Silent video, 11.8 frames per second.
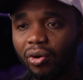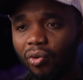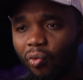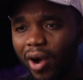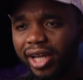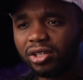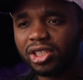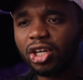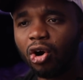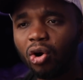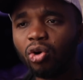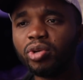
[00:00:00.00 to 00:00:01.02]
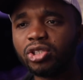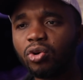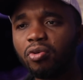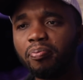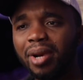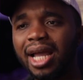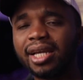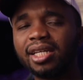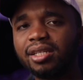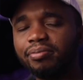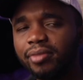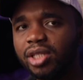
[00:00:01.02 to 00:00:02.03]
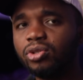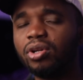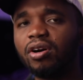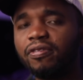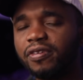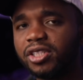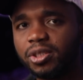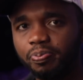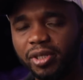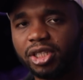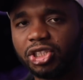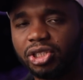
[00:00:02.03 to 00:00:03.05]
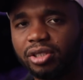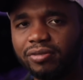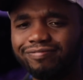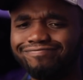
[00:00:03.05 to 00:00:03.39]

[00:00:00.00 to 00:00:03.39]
Why does he always go blank in the middle of a speech?